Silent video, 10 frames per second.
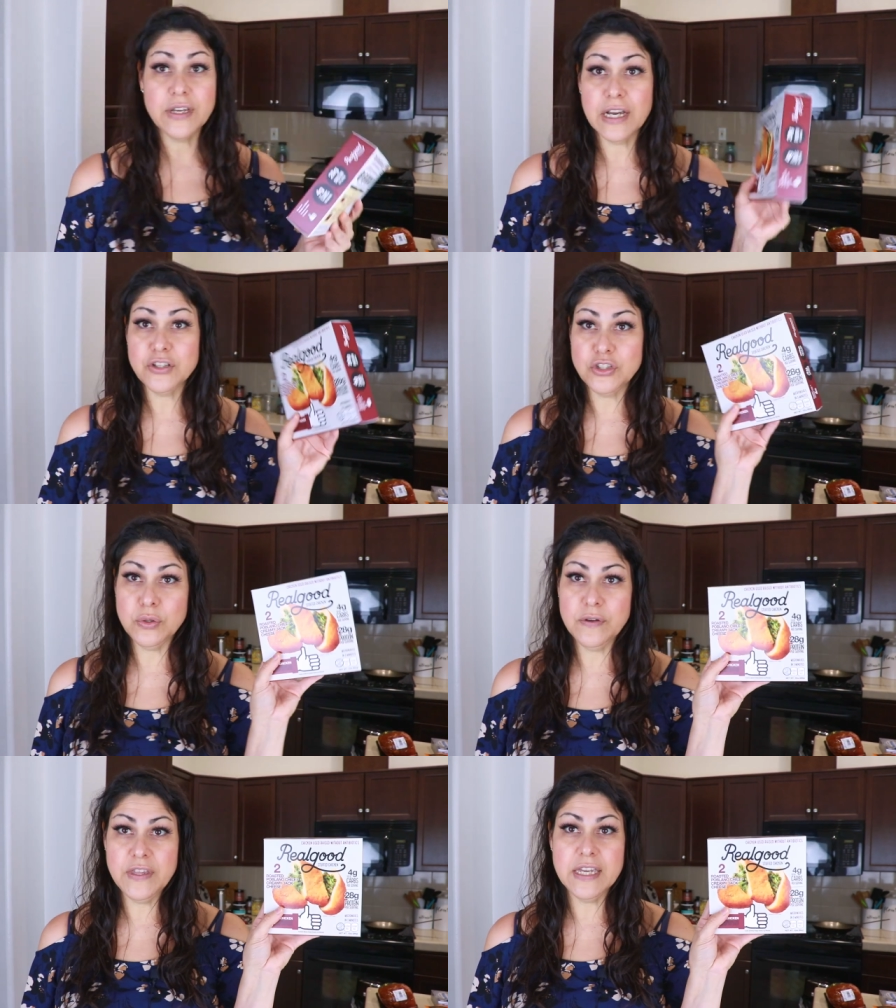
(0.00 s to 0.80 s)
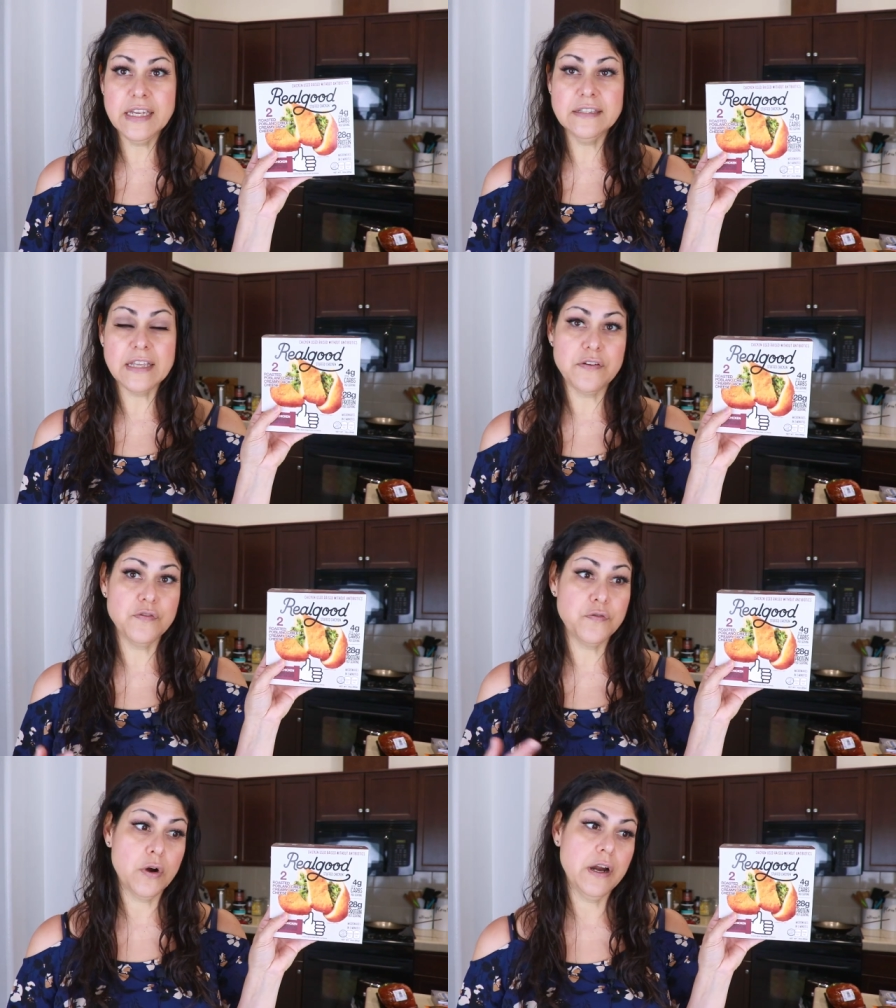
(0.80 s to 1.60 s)
So I got two of these and
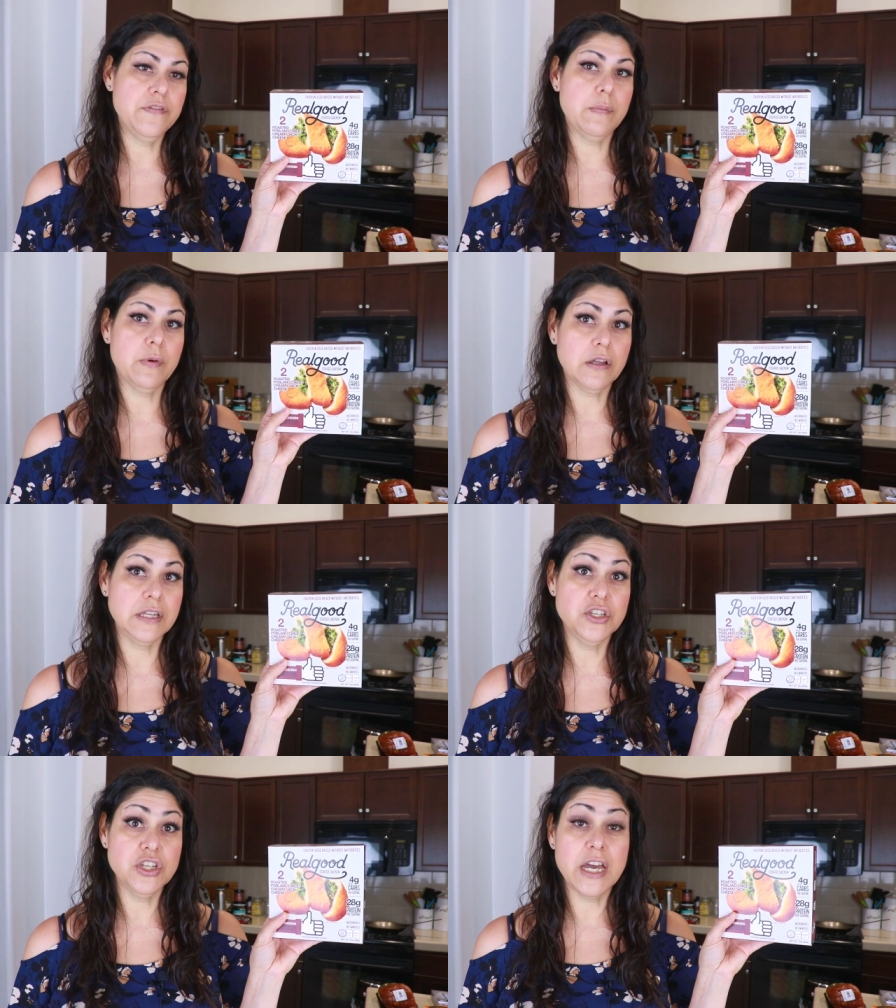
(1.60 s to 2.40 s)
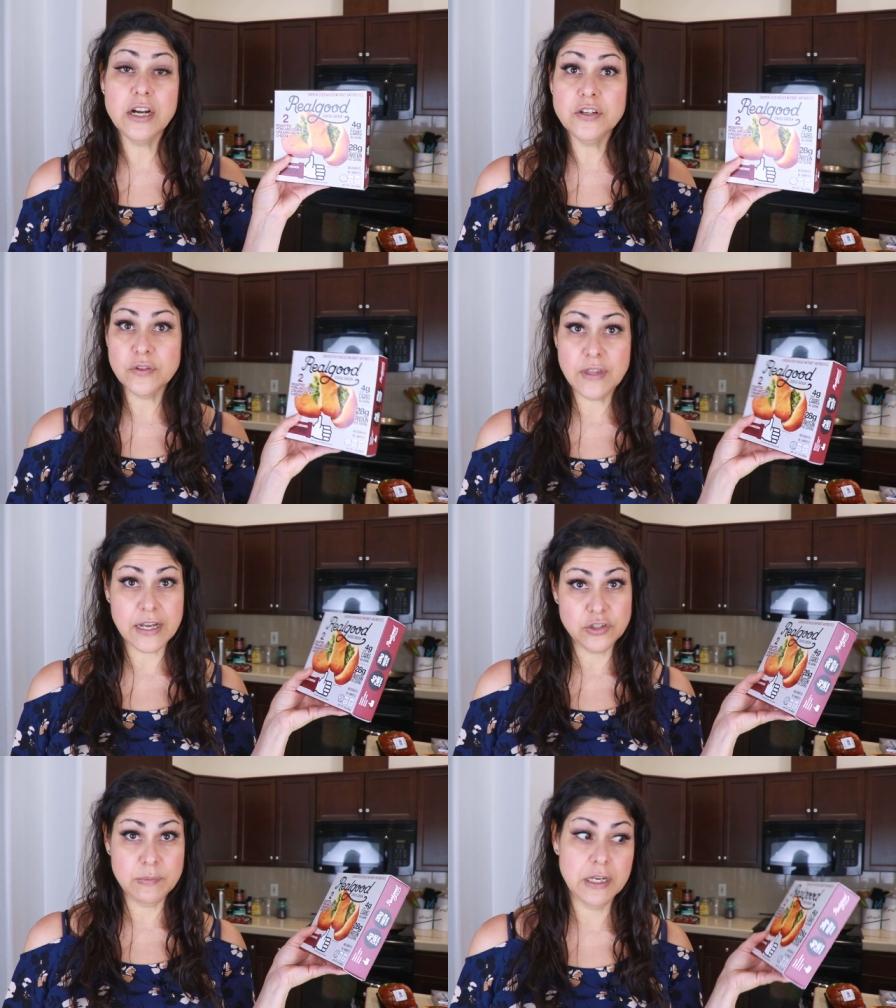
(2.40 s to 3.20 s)
four of the broccoli cheddar, so
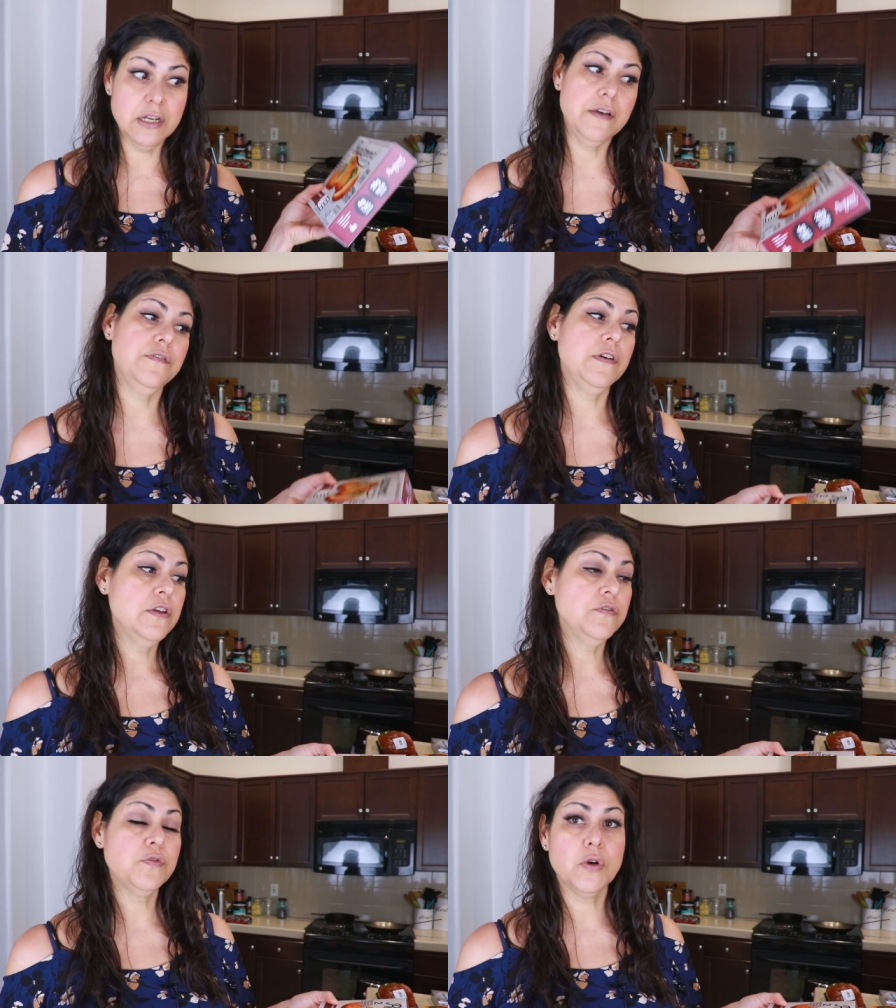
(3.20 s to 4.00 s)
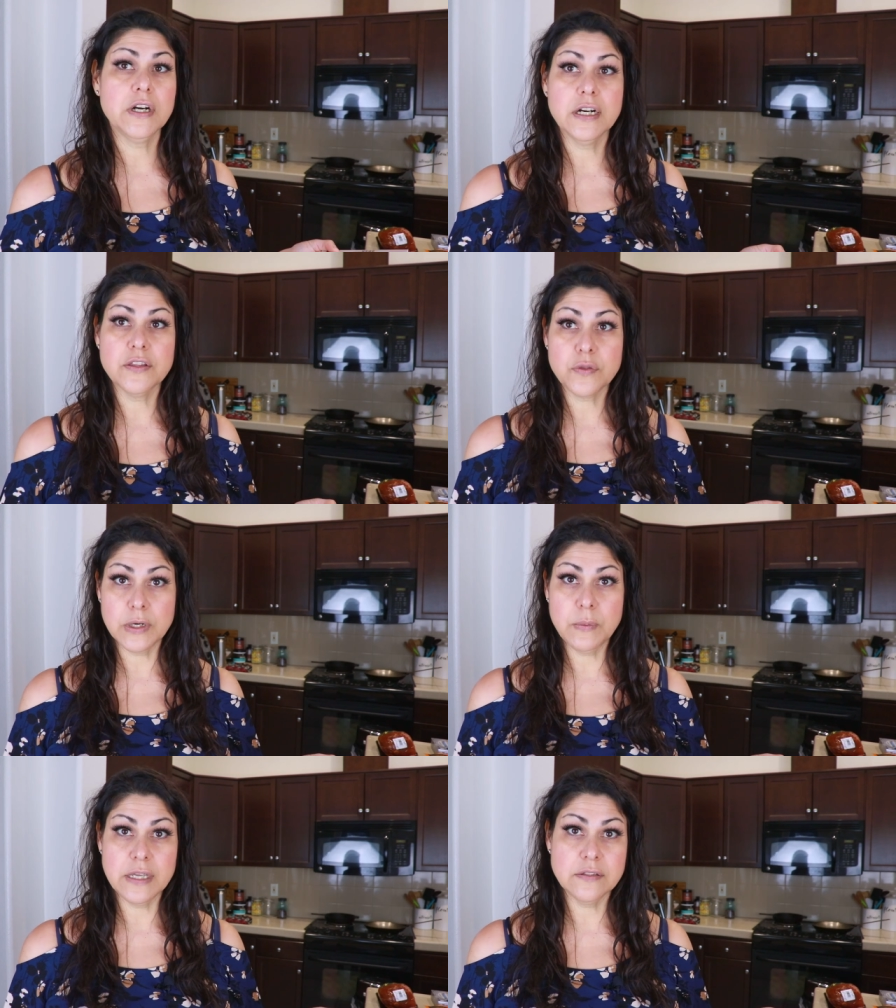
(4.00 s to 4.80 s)
that should be enough for
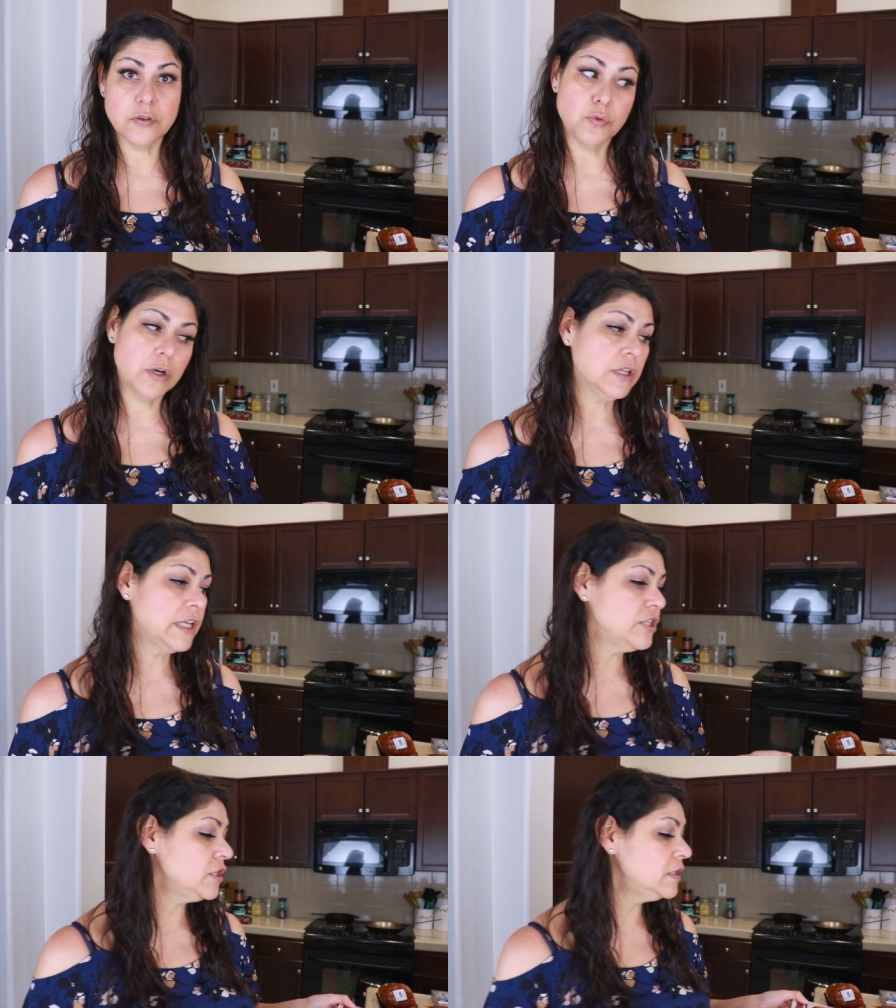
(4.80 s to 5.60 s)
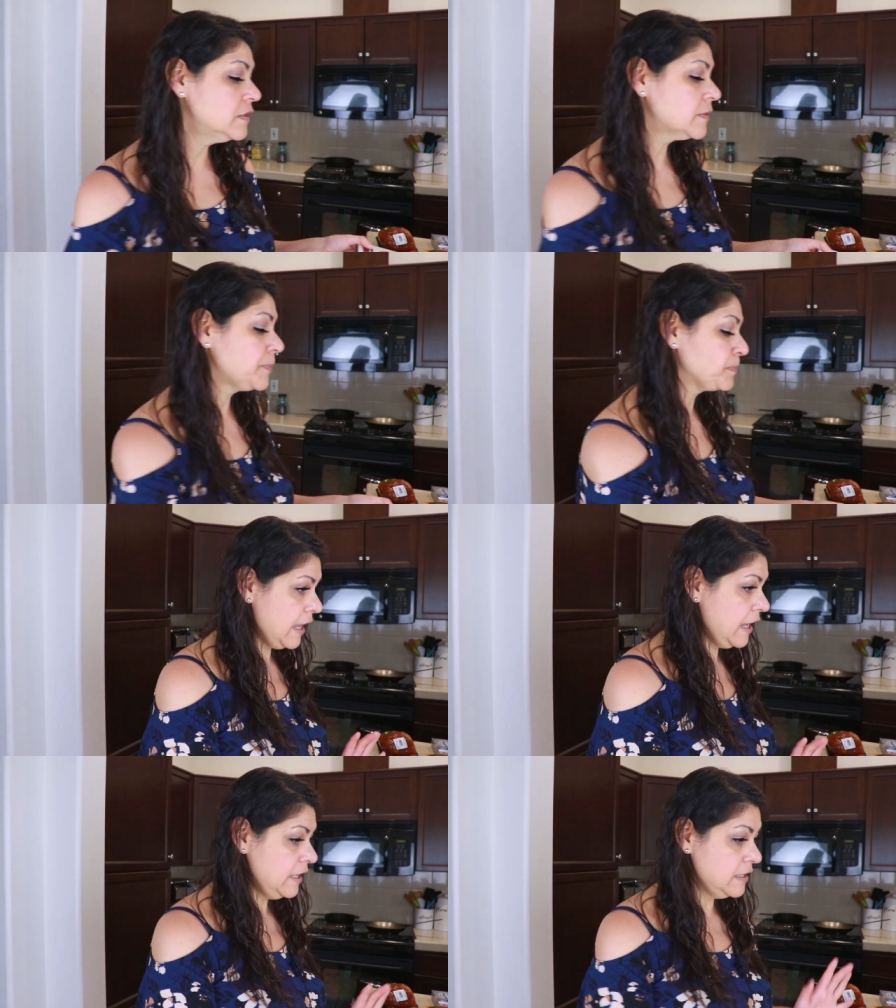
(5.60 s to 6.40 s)
three weeks of work lunches.
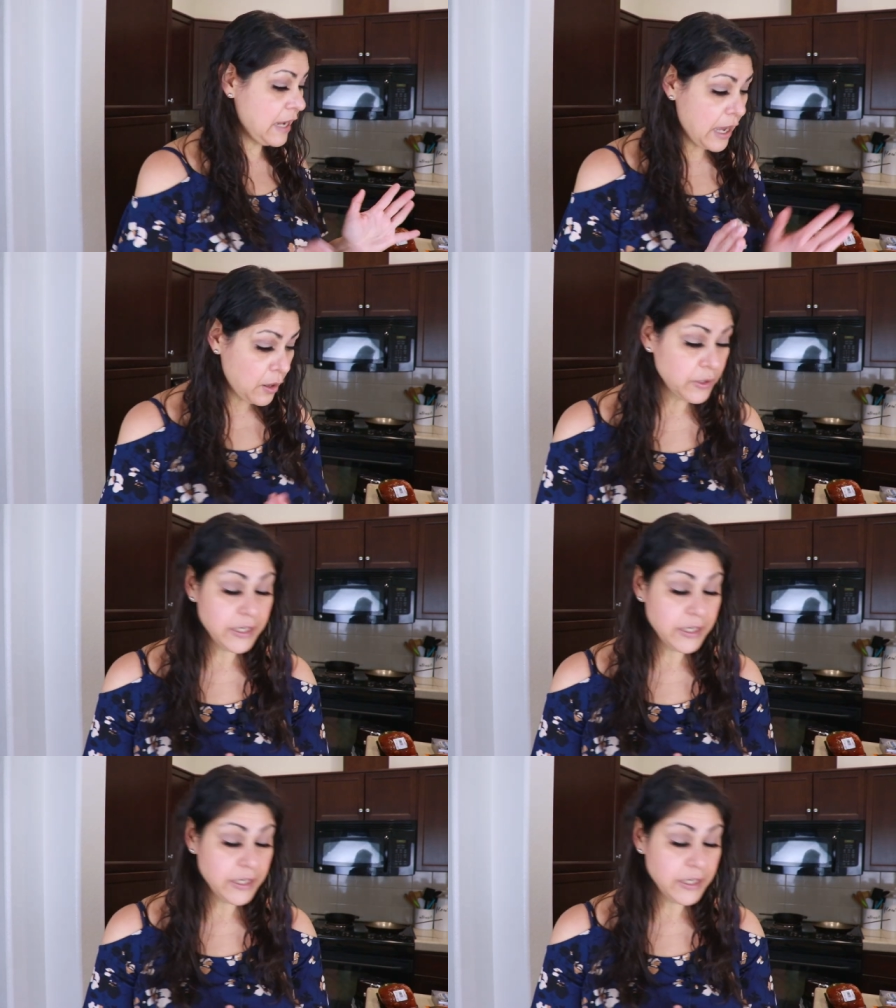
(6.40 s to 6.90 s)
And now